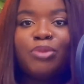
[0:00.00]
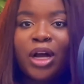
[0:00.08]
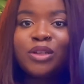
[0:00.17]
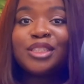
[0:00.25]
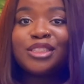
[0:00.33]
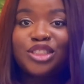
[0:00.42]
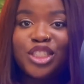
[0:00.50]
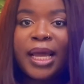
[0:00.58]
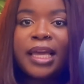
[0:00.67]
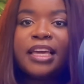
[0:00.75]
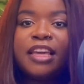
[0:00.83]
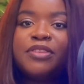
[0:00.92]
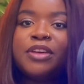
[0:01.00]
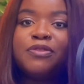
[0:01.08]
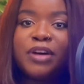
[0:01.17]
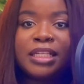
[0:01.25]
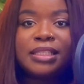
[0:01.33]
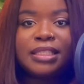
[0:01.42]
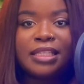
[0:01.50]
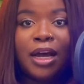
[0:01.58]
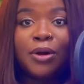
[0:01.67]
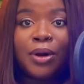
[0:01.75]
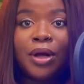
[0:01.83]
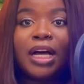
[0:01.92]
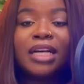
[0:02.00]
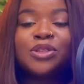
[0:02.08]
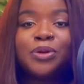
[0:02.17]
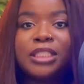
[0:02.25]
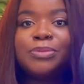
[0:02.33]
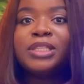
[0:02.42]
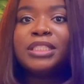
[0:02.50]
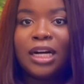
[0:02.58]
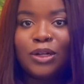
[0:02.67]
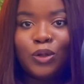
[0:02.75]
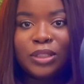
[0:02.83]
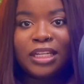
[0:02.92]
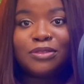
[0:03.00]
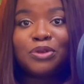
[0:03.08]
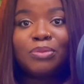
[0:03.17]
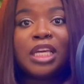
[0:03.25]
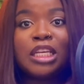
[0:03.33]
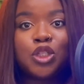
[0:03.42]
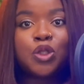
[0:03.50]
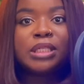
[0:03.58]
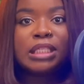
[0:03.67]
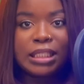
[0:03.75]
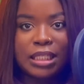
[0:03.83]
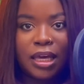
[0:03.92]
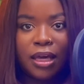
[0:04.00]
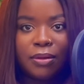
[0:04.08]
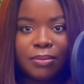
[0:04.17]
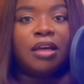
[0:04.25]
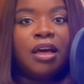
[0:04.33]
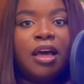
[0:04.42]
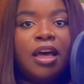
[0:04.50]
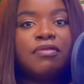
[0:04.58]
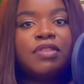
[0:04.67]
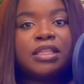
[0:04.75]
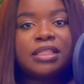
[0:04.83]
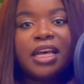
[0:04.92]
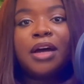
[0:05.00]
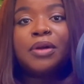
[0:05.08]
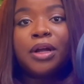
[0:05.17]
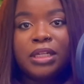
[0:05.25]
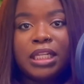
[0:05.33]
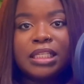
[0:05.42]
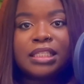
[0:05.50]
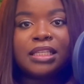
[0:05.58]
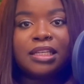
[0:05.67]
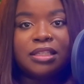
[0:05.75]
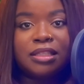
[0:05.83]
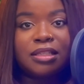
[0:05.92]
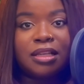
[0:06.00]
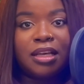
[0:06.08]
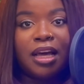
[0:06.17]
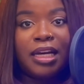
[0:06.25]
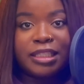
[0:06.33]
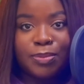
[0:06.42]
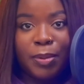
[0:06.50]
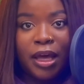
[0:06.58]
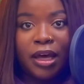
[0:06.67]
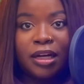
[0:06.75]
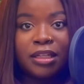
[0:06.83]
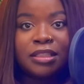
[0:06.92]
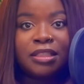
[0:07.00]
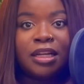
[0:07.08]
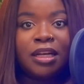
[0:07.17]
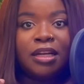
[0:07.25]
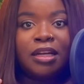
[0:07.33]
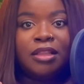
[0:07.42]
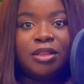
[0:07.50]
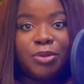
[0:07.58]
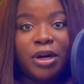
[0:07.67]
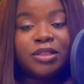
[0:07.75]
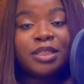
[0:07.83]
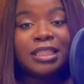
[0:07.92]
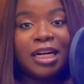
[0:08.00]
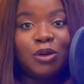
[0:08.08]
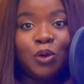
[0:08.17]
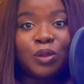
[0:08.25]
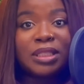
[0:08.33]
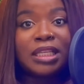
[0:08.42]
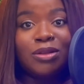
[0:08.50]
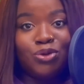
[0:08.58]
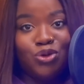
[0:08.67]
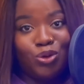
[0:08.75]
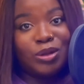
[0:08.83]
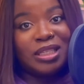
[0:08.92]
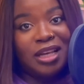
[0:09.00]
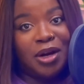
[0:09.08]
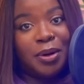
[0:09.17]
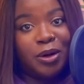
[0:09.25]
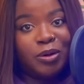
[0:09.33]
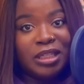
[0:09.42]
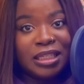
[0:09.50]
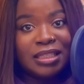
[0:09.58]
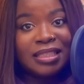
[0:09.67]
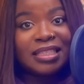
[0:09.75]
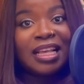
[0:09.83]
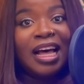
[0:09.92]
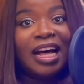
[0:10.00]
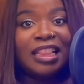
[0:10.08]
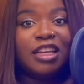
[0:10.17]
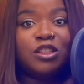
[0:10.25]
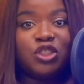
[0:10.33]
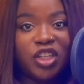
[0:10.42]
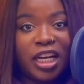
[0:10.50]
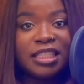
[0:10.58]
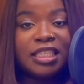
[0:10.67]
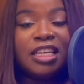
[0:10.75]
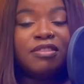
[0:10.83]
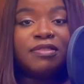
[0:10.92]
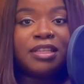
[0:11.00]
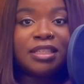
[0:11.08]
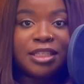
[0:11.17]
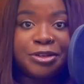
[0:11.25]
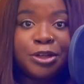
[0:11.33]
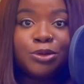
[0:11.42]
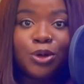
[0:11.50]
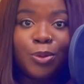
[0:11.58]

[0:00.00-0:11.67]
browsers check if a valid C R L has already been downloaded from the issuing C A. If the C R L list is expired, the browser downloads a new C R L list and then checks if the serial